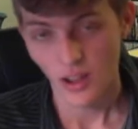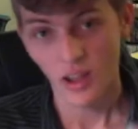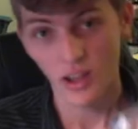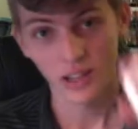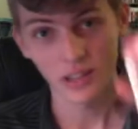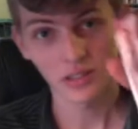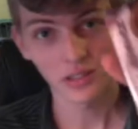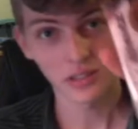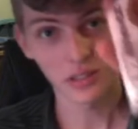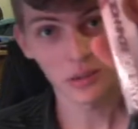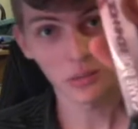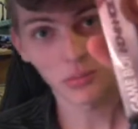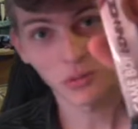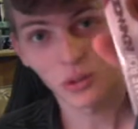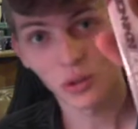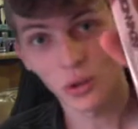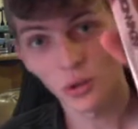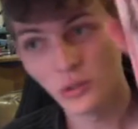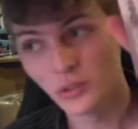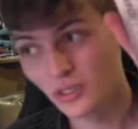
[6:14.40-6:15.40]
So
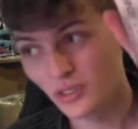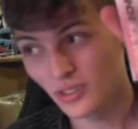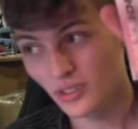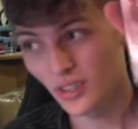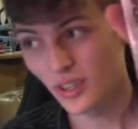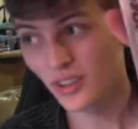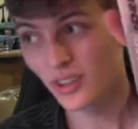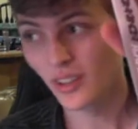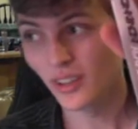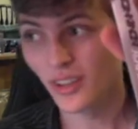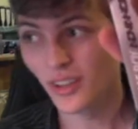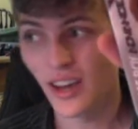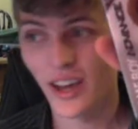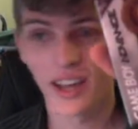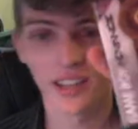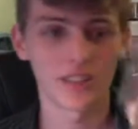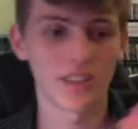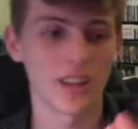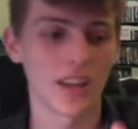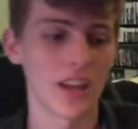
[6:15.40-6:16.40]
Golden Sun: The
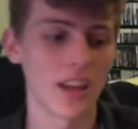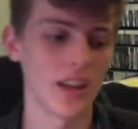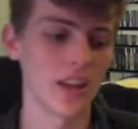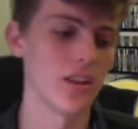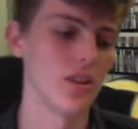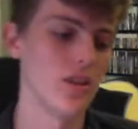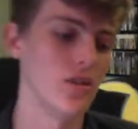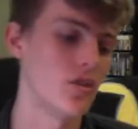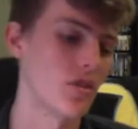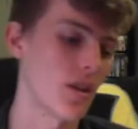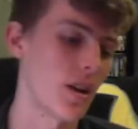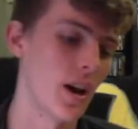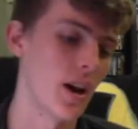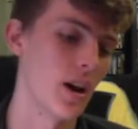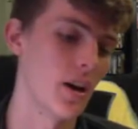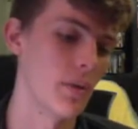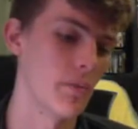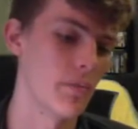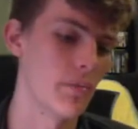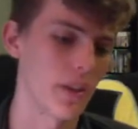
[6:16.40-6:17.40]
Lost Age.
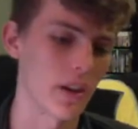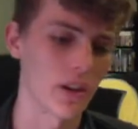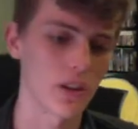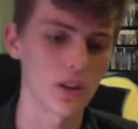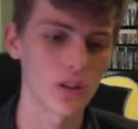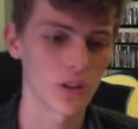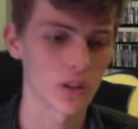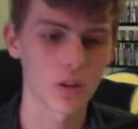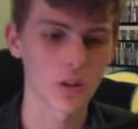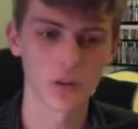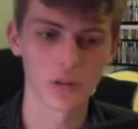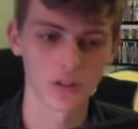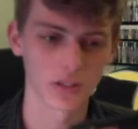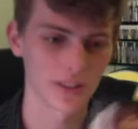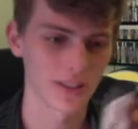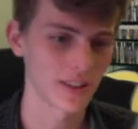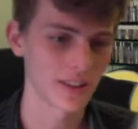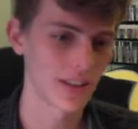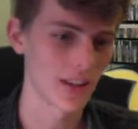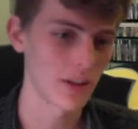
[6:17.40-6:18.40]
Heard the Golden
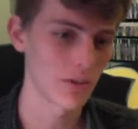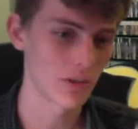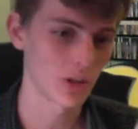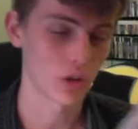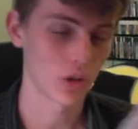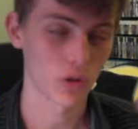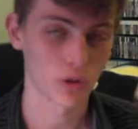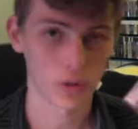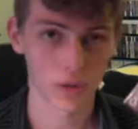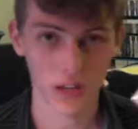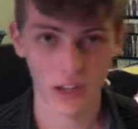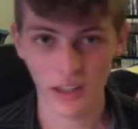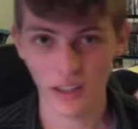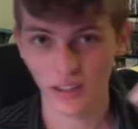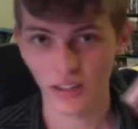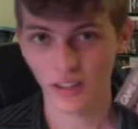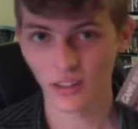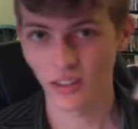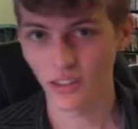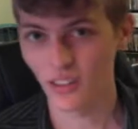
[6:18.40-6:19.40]
Sun games are
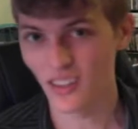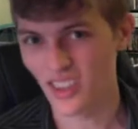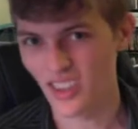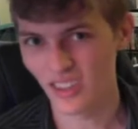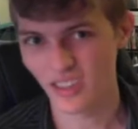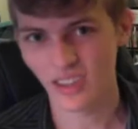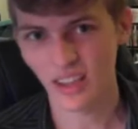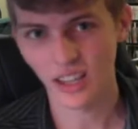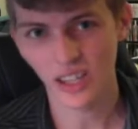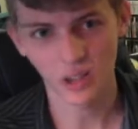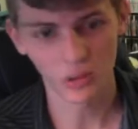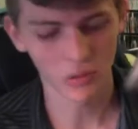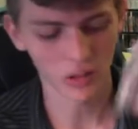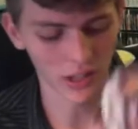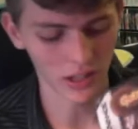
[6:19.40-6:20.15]
great. This is the second one.